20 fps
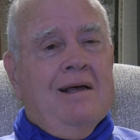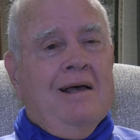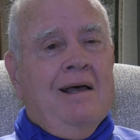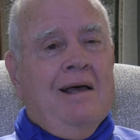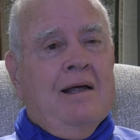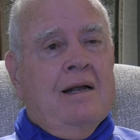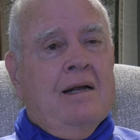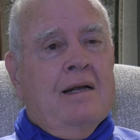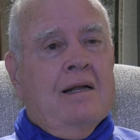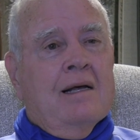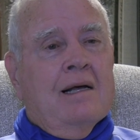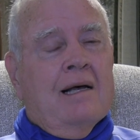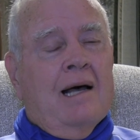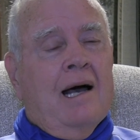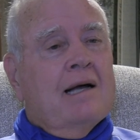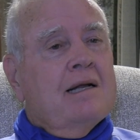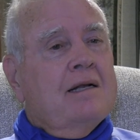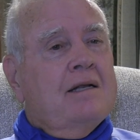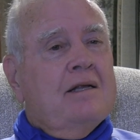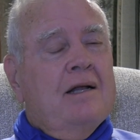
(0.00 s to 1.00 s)
And
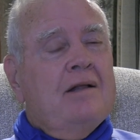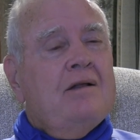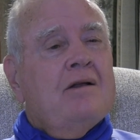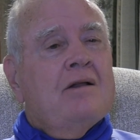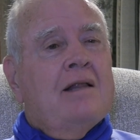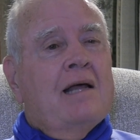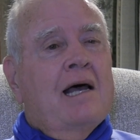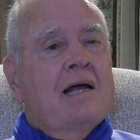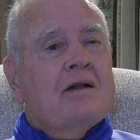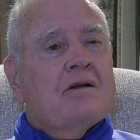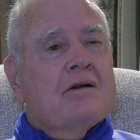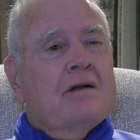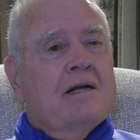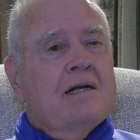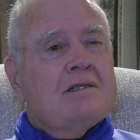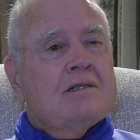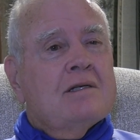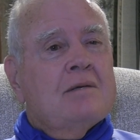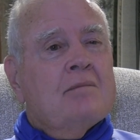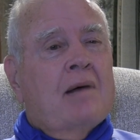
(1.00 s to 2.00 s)
I continued that
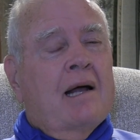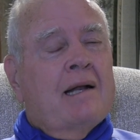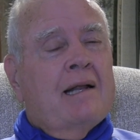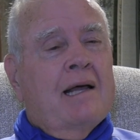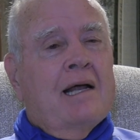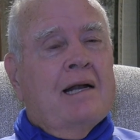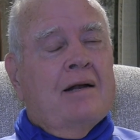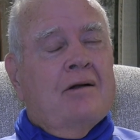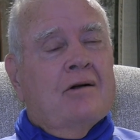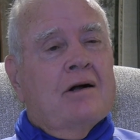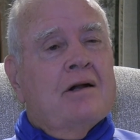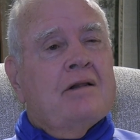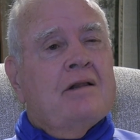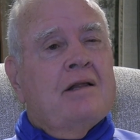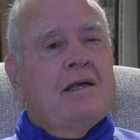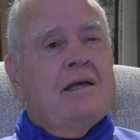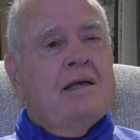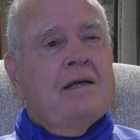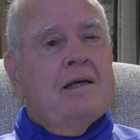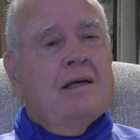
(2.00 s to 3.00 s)
tradition. My dad turned
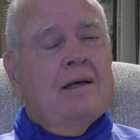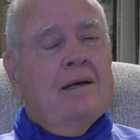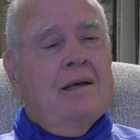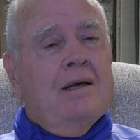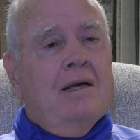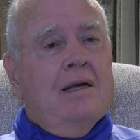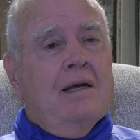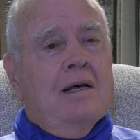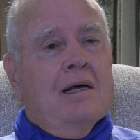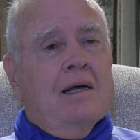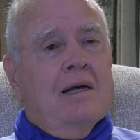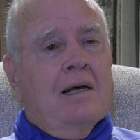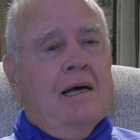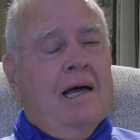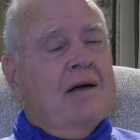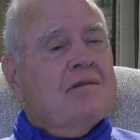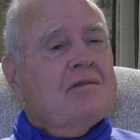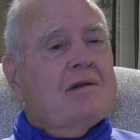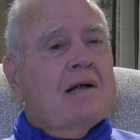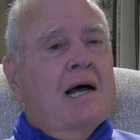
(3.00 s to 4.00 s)
the
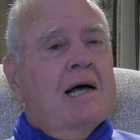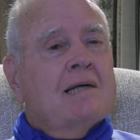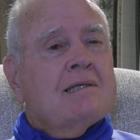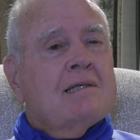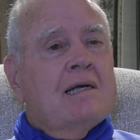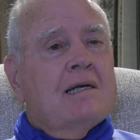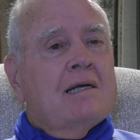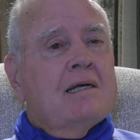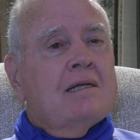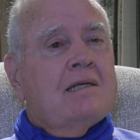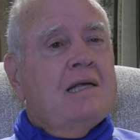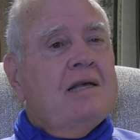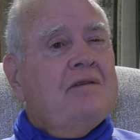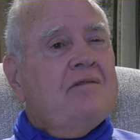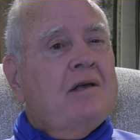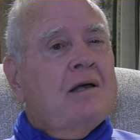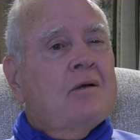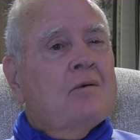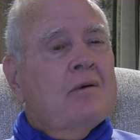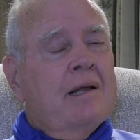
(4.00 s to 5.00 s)
advertising,
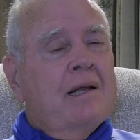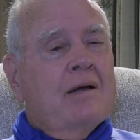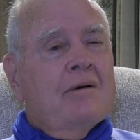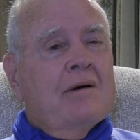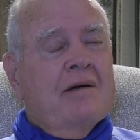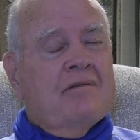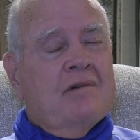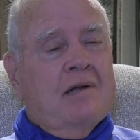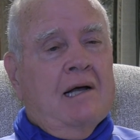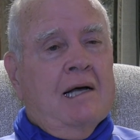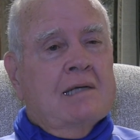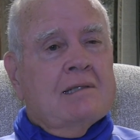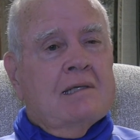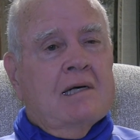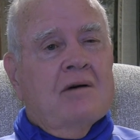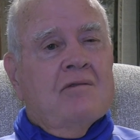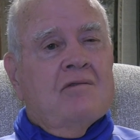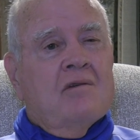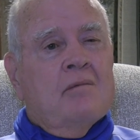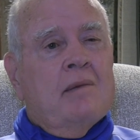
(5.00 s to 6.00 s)
TV and radio
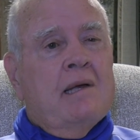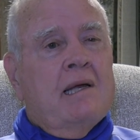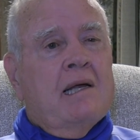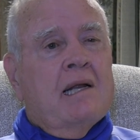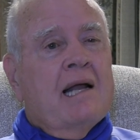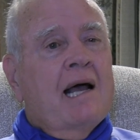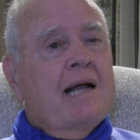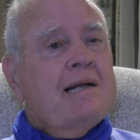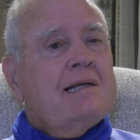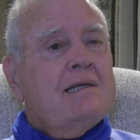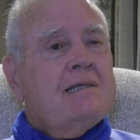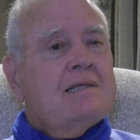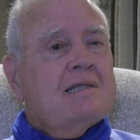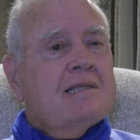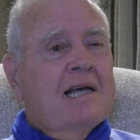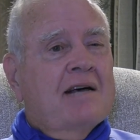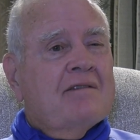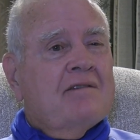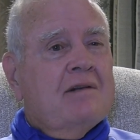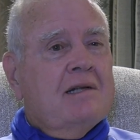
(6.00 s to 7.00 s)
advertising, over to me in
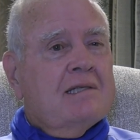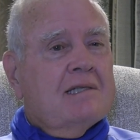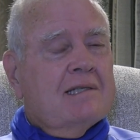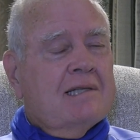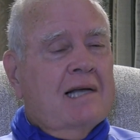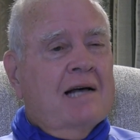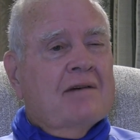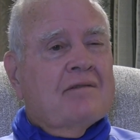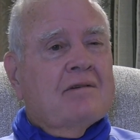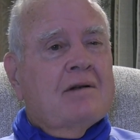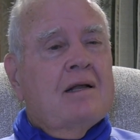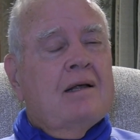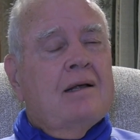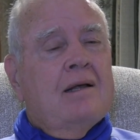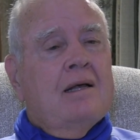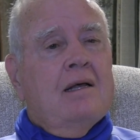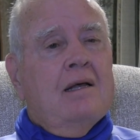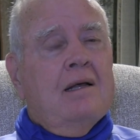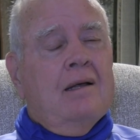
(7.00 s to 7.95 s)
1977.